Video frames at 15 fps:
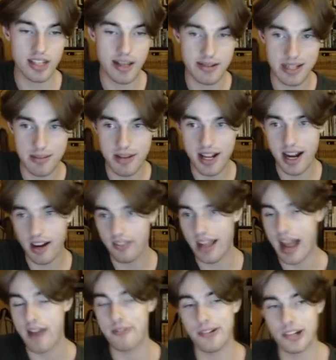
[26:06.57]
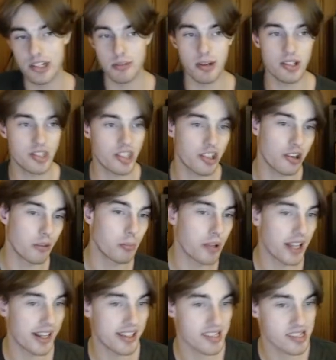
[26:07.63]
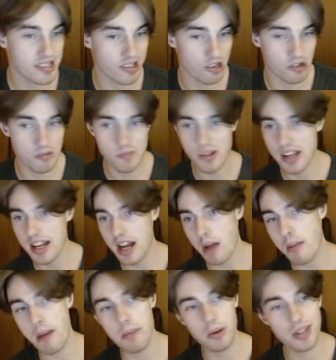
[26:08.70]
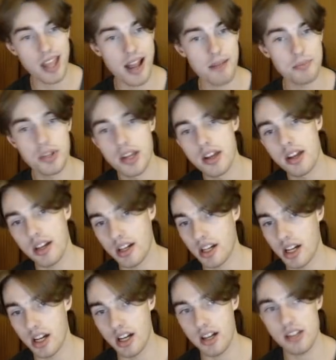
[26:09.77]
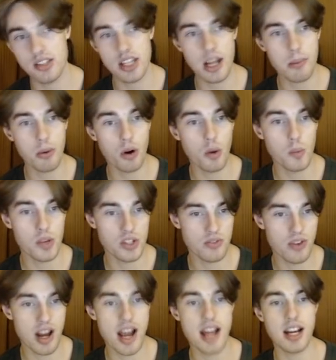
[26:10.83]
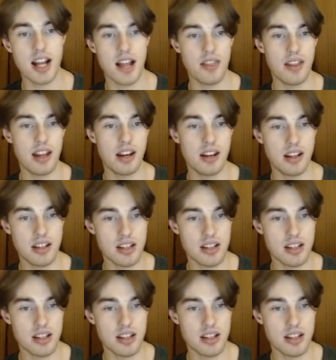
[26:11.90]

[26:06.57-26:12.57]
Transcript: seems to be kind of the average amongst the good players, so I'm happy with that. Singapore was fine, and then a